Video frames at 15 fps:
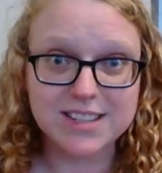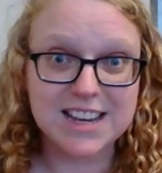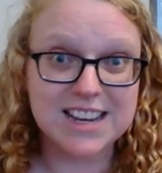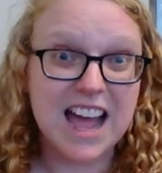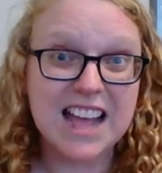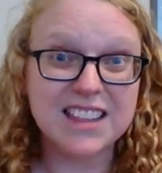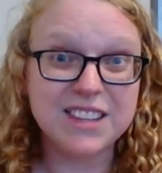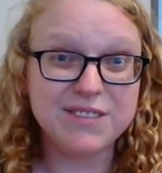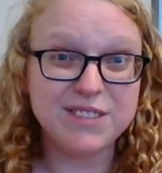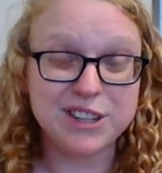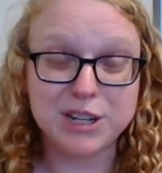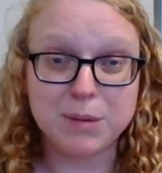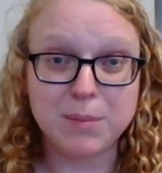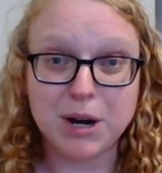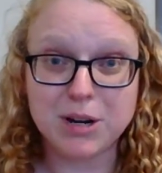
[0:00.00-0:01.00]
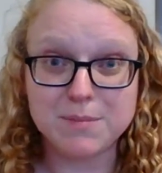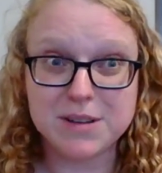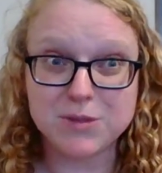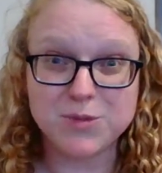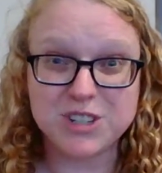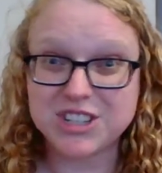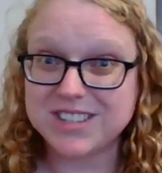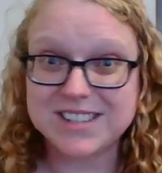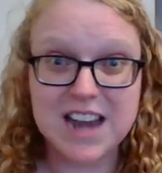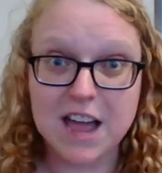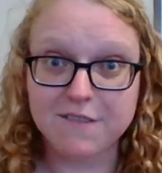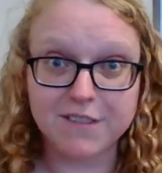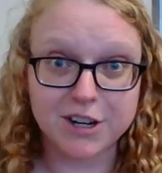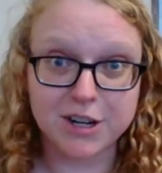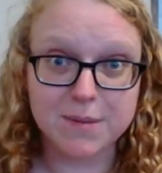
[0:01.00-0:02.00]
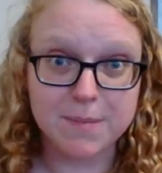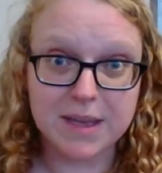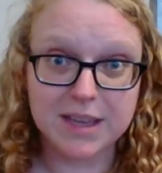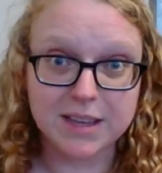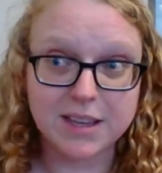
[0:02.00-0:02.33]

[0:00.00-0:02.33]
and I live in an apartment, which is not very big.